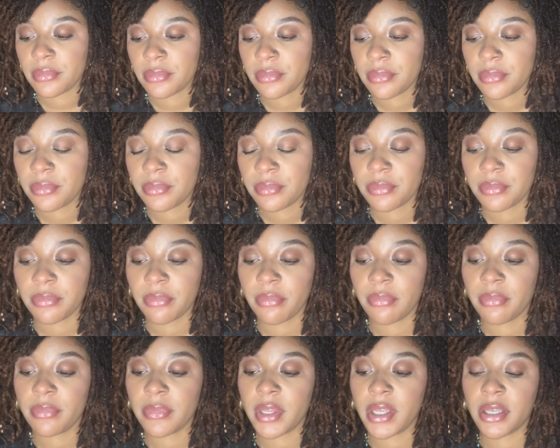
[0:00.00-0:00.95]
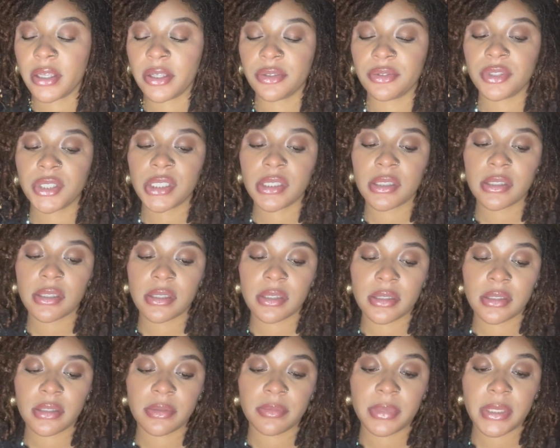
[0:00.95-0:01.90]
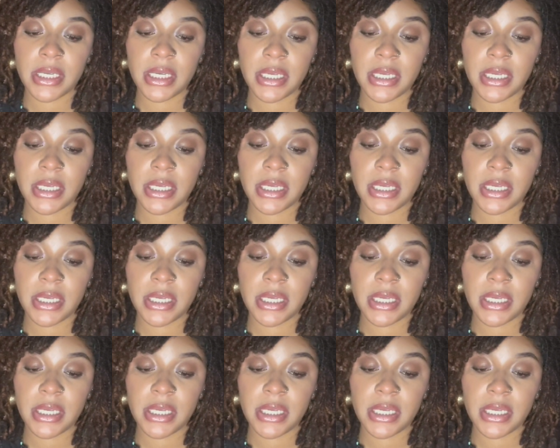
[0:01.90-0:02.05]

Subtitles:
Thank you, Jesus. But